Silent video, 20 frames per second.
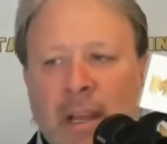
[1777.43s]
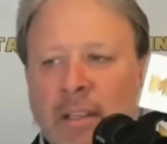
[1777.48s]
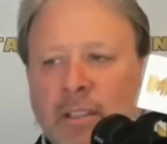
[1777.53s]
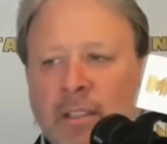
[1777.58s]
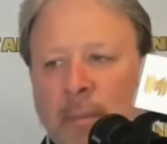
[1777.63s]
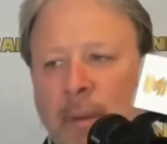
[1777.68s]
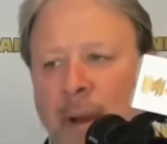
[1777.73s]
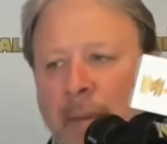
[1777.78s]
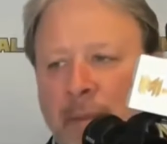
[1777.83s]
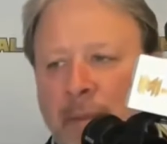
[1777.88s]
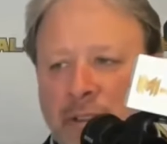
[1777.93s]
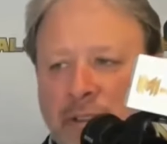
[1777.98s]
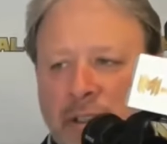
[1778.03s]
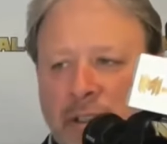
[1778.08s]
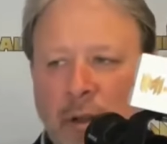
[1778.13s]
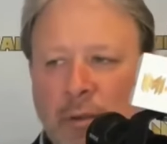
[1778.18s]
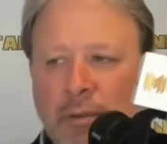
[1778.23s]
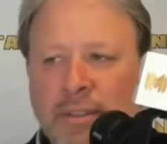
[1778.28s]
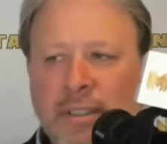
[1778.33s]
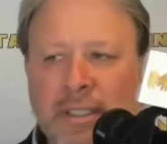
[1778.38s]
So, Bob, there's
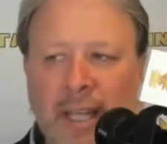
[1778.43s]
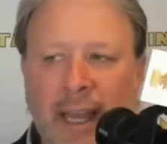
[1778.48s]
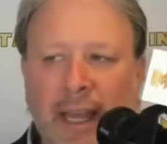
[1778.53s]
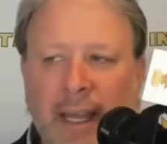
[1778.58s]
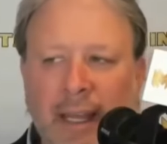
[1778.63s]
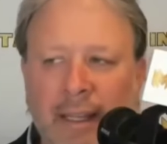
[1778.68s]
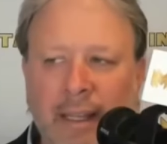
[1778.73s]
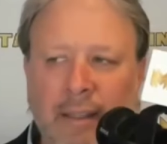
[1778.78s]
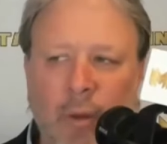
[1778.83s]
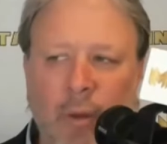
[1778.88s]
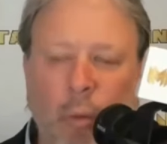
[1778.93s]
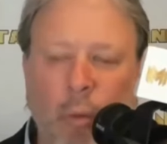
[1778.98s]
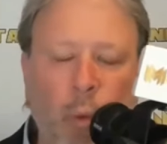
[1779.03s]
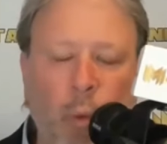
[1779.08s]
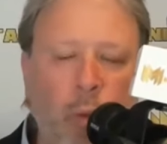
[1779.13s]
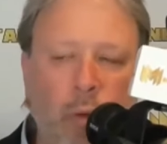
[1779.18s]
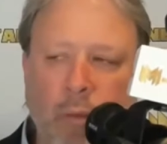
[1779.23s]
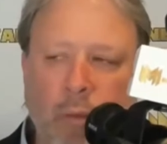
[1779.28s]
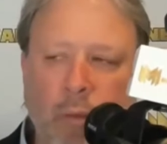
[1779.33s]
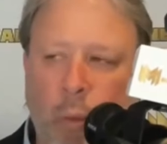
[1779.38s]
an old saying that the
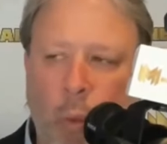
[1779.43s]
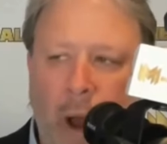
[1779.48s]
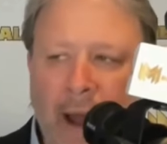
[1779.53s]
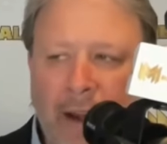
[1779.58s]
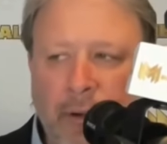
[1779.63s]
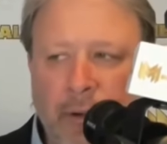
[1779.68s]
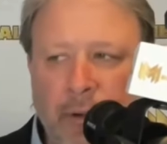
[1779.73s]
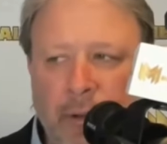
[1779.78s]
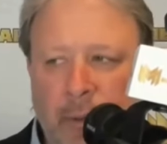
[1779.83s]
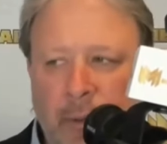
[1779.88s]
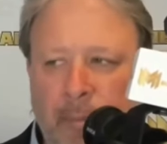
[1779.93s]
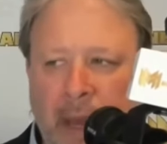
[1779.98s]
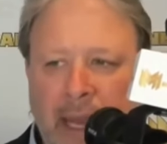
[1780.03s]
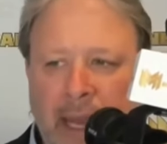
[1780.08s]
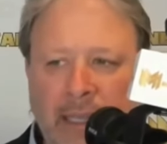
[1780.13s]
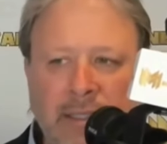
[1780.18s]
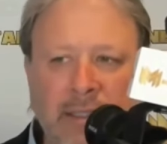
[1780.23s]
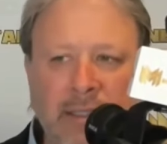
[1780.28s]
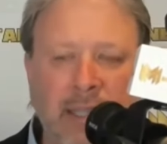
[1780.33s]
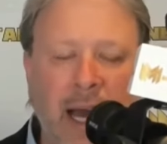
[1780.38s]
wider the
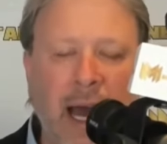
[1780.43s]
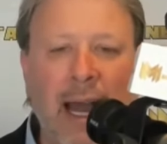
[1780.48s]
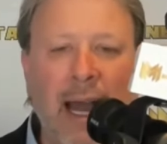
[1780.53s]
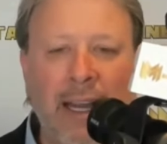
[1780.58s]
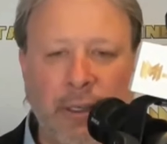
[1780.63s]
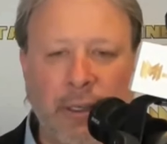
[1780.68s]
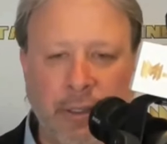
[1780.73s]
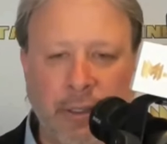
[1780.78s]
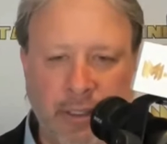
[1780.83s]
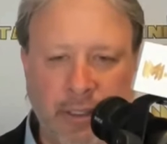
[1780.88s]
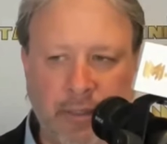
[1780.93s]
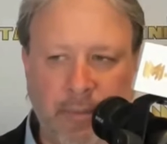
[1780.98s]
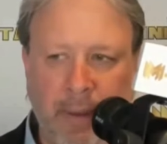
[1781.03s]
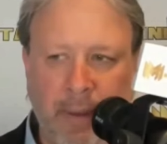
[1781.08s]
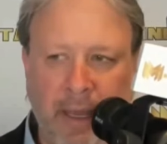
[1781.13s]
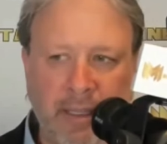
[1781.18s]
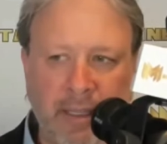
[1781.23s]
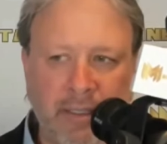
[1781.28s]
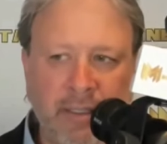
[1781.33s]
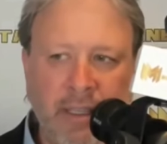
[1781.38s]
base, the higher in
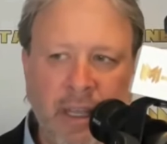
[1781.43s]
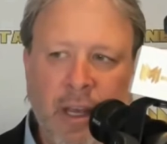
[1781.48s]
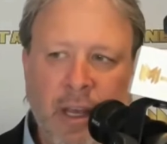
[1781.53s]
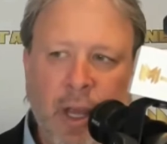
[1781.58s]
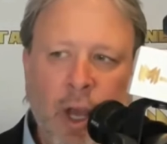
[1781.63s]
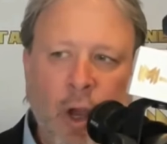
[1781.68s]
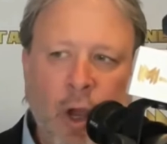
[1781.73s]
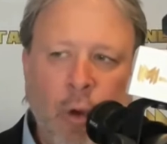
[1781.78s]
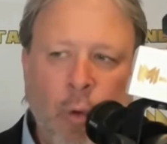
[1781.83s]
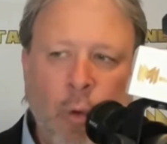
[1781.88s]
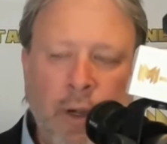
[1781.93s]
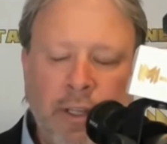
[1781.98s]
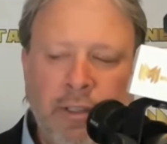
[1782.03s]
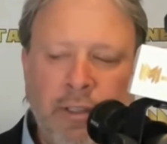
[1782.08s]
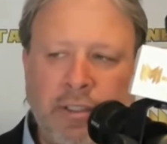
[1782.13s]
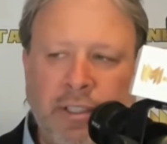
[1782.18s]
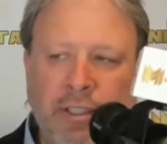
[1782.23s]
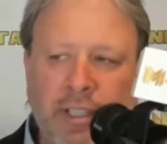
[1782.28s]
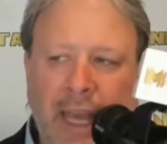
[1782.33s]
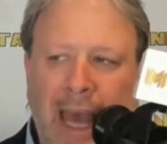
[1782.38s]
space. What do
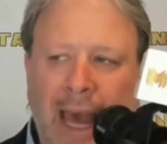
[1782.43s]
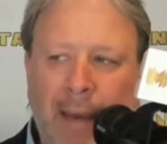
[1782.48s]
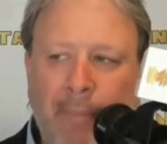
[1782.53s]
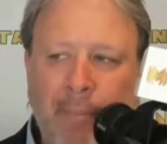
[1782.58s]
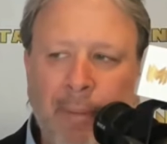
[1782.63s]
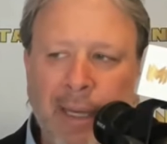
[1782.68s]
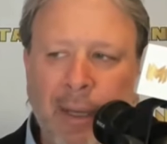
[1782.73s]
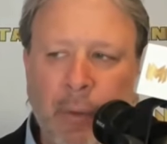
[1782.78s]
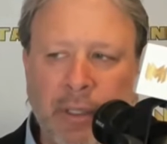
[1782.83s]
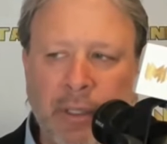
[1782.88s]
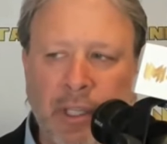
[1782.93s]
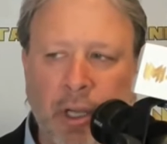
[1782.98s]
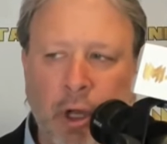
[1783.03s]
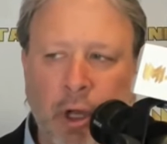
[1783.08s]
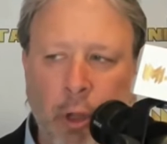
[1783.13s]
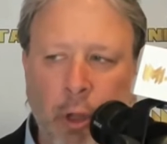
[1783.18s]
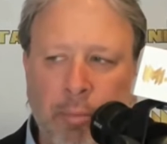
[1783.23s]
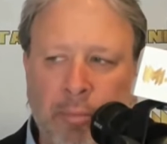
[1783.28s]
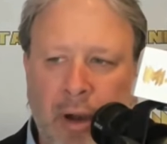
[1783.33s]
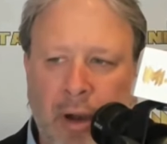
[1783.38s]
you see happening with the
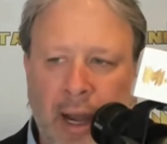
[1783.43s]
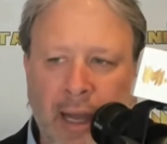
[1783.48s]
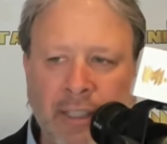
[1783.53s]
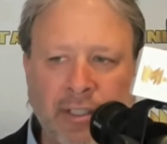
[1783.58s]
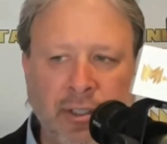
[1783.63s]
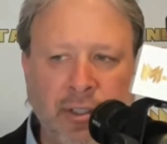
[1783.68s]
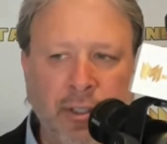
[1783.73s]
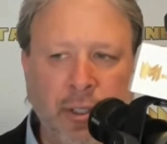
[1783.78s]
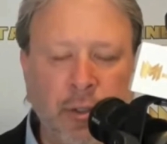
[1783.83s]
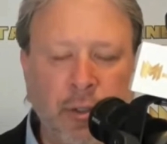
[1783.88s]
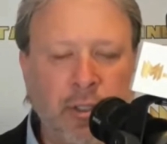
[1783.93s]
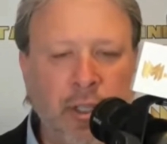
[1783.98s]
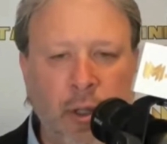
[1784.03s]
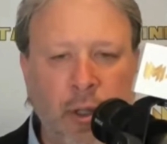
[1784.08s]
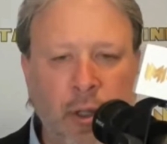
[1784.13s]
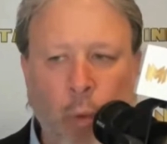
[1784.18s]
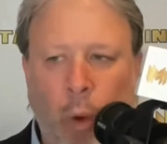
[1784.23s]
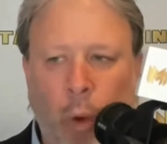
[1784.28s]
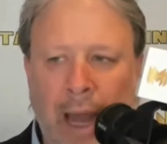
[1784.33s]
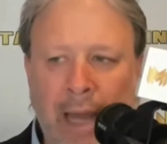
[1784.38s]
gold price due to
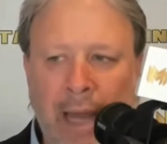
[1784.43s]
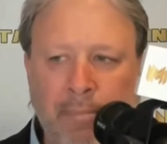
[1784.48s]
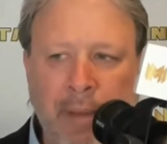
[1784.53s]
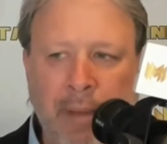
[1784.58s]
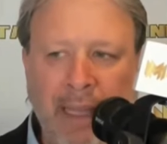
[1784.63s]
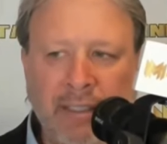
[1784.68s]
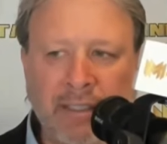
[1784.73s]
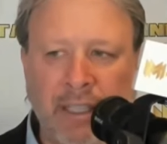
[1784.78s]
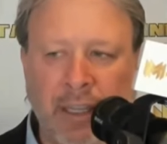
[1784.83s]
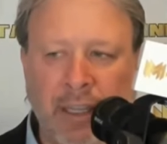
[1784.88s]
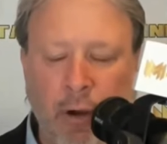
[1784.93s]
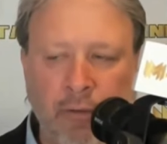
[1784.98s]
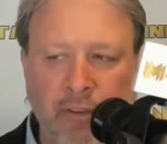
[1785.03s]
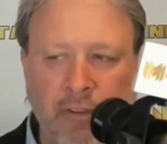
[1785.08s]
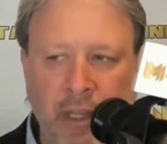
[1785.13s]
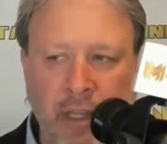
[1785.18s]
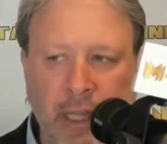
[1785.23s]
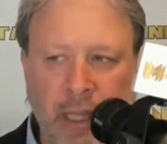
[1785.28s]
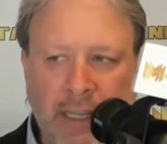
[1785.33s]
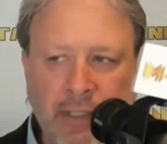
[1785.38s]
the wide basing over
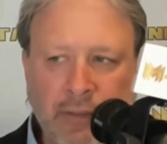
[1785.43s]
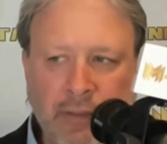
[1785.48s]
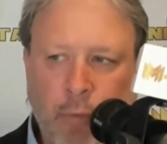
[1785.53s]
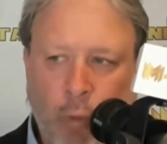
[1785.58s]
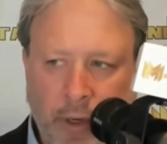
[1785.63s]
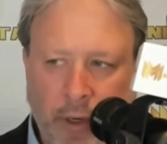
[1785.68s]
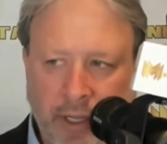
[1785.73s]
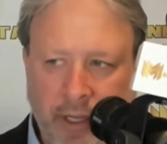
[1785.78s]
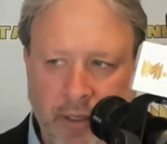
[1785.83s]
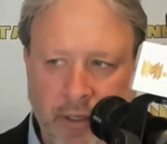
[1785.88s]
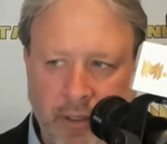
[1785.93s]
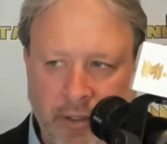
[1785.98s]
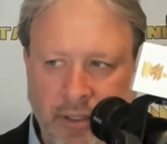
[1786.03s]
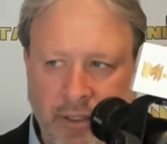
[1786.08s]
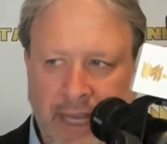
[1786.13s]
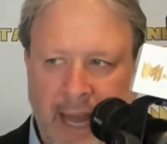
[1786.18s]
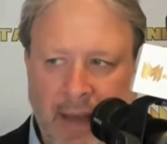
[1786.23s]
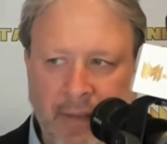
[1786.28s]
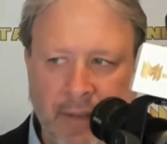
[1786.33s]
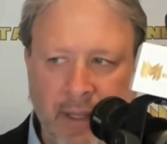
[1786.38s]
the last 4 years
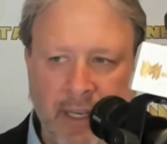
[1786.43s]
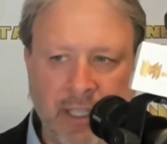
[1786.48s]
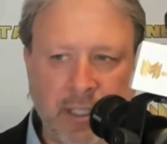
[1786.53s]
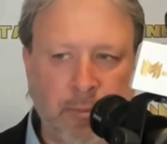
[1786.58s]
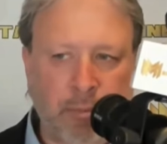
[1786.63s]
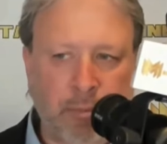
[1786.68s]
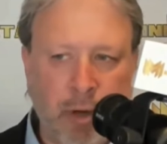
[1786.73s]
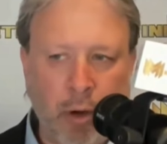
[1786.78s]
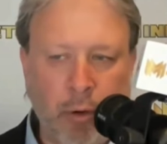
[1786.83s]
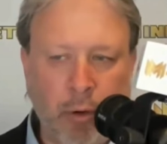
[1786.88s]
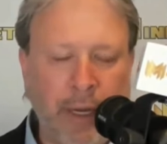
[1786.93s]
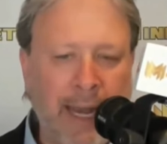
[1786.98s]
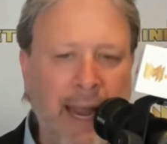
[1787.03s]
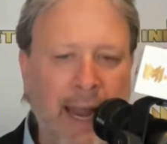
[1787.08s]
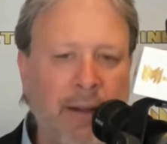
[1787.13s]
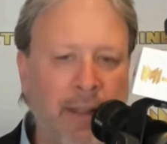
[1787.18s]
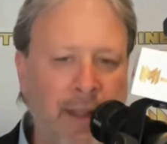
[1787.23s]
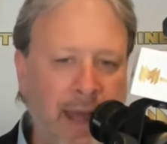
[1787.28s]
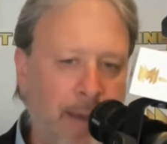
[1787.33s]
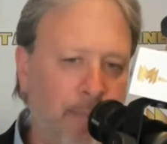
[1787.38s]
now that it's broken
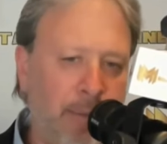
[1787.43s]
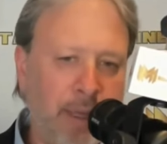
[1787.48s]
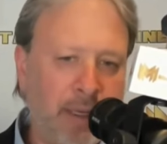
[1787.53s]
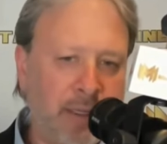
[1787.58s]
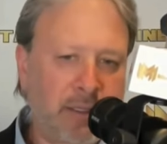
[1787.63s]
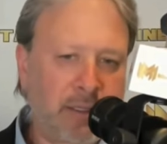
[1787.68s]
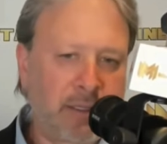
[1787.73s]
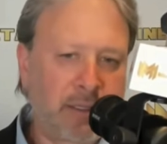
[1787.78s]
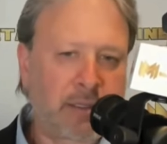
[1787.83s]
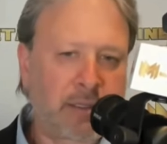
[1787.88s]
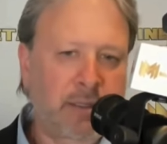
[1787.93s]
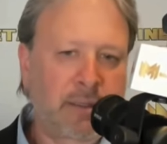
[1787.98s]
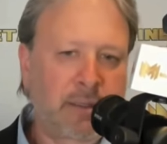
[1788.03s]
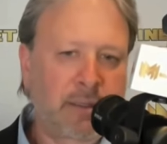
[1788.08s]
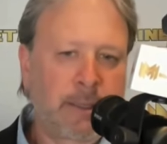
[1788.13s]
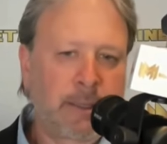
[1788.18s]
out of that base?